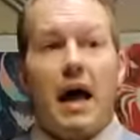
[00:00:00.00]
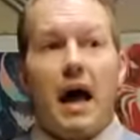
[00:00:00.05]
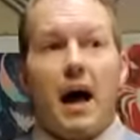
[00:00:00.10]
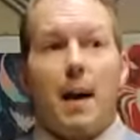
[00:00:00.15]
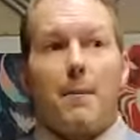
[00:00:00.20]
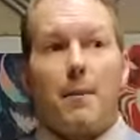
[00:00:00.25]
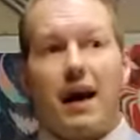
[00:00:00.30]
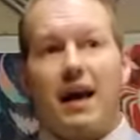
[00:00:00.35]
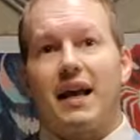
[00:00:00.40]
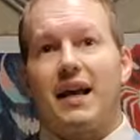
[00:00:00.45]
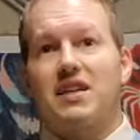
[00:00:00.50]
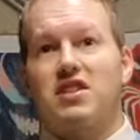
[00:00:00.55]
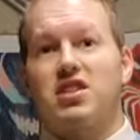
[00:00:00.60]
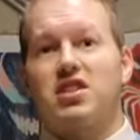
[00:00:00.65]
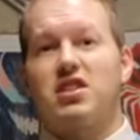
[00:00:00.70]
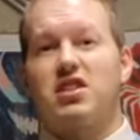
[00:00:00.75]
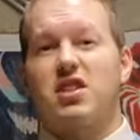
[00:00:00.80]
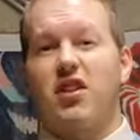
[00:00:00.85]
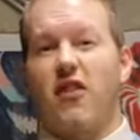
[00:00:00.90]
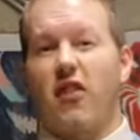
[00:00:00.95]
my guess
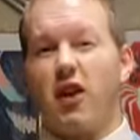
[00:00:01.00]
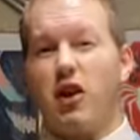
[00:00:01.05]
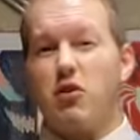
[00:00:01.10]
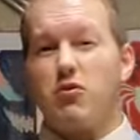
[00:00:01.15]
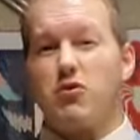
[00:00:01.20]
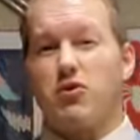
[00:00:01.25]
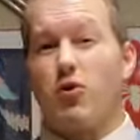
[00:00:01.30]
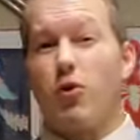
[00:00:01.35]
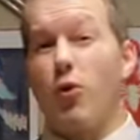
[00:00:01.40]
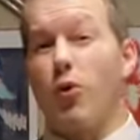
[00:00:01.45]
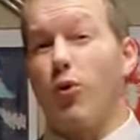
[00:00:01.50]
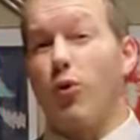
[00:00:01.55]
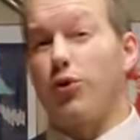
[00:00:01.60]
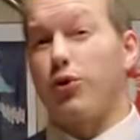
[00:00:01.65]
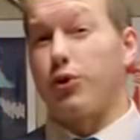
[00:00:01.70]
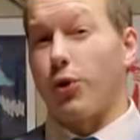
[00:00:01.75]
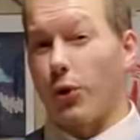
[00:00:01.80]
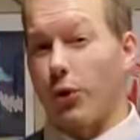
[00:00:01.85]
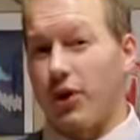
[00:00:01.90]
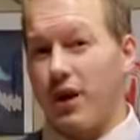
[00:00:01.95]
is that they used Google
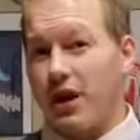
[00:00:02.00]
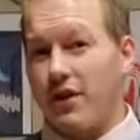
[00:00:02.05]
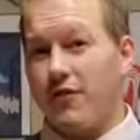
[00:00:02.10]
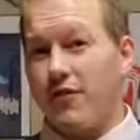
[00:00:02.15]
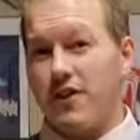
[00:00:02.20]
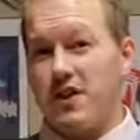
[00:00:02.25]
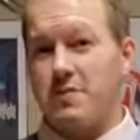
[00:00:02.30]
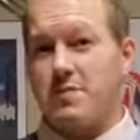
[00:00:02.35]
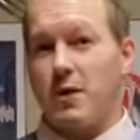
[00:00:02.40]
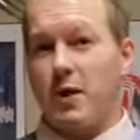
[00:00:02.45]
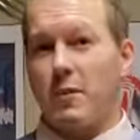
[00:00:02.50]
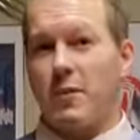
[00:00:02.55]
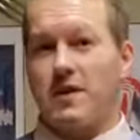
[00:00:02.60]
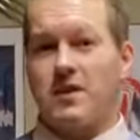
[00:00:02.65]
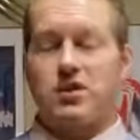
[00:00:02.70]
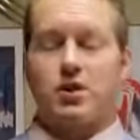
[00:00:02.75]
dorking for this purpose,